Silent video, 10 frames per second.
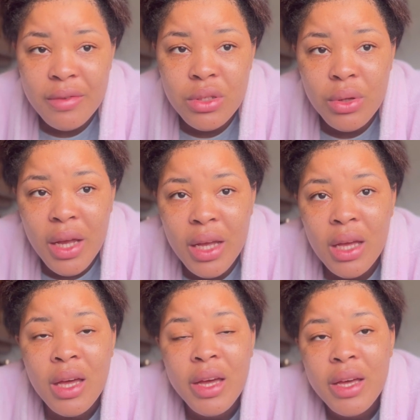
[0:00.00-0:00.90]
So like,
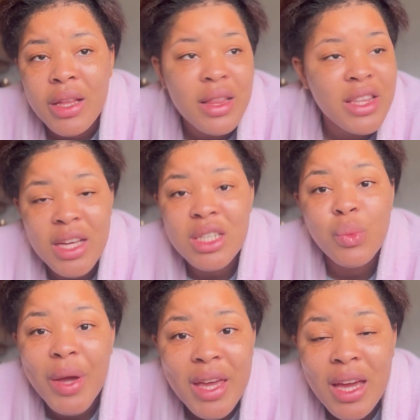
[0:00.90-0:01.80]
just
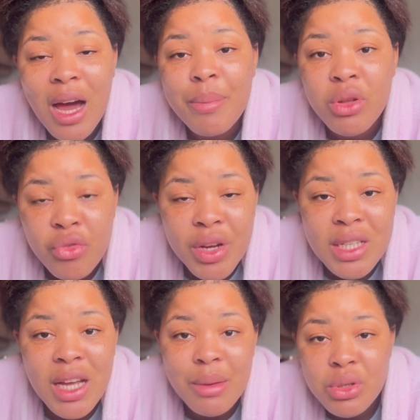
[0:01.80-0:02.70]
waking up and
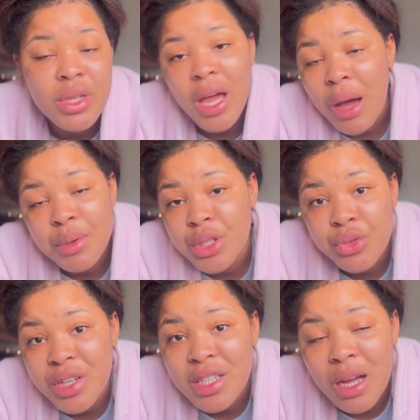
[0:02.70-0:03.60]
dressing up. Today I was
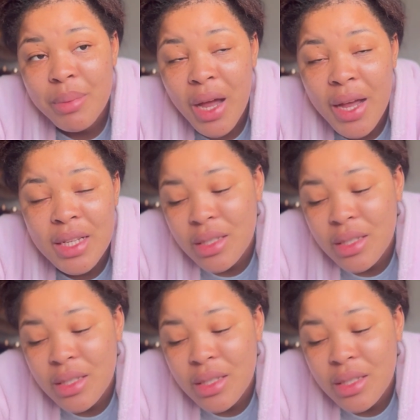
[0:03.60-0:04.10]
dressed up, guys.